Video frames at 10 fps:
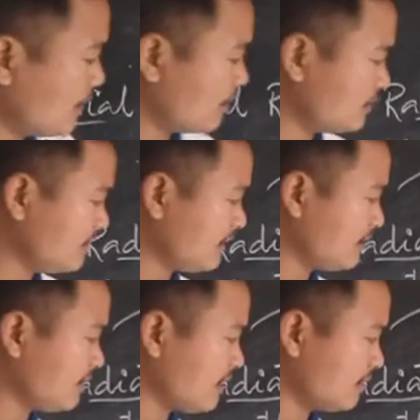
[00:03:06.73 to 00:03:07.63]
while on
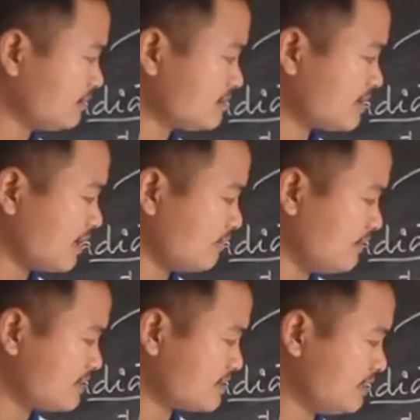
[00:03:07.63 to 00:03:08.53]
the other
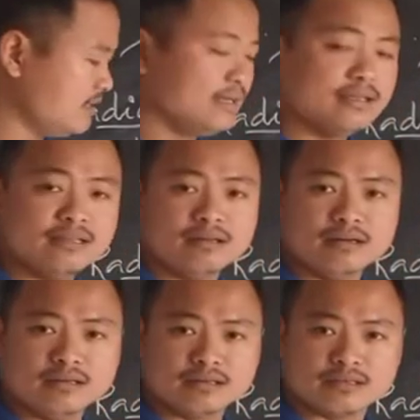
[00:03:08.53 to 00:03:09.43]
side we see
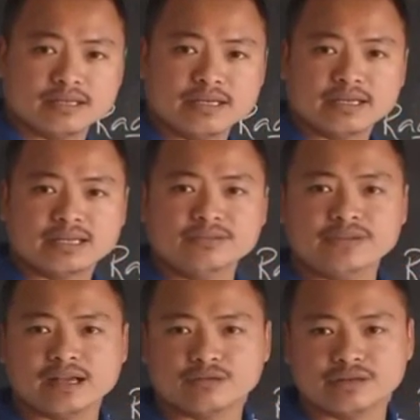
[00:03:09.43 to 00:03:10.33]
the earth
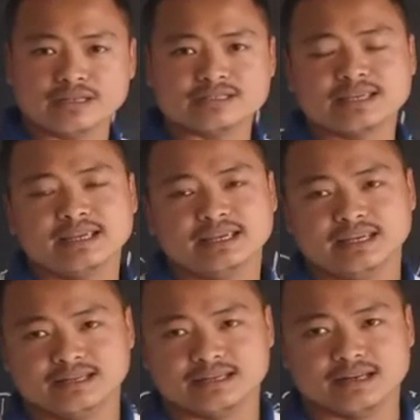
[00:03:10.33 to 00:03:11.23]
giving out
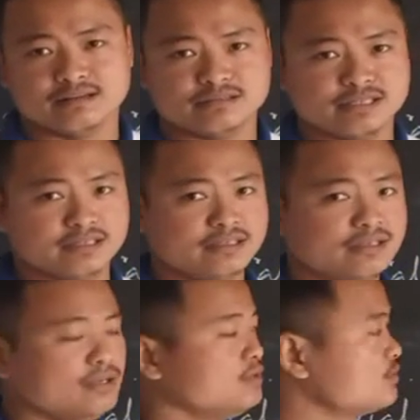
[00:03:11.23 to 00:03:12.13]
its heat energy.
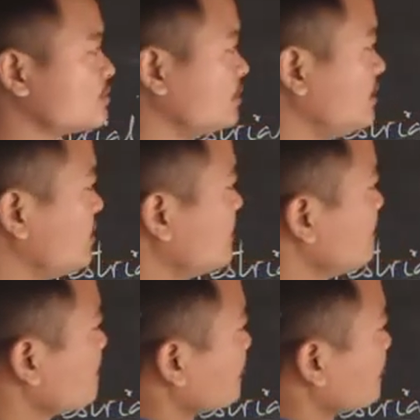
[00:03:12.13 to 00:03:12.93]
So here